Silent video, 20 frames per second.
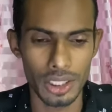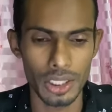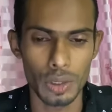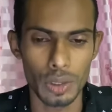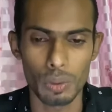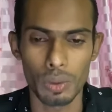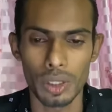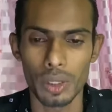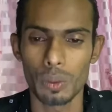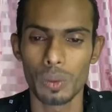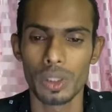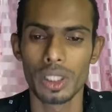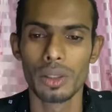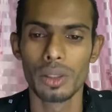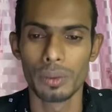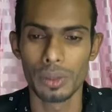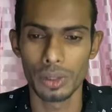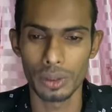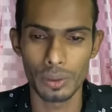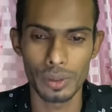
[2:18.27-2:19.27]
what we're
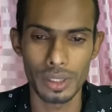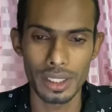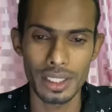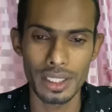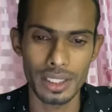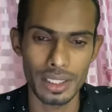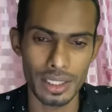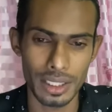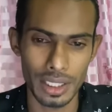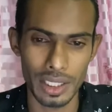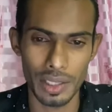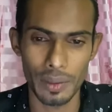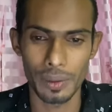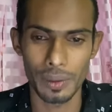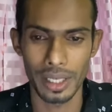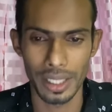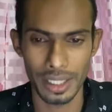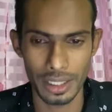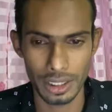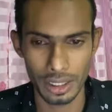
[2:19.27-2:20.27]
going to discuss in our
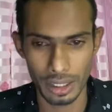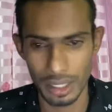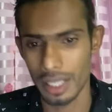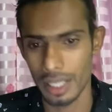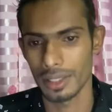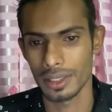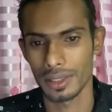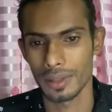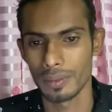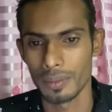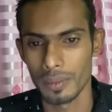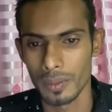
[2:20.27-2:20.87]
next class.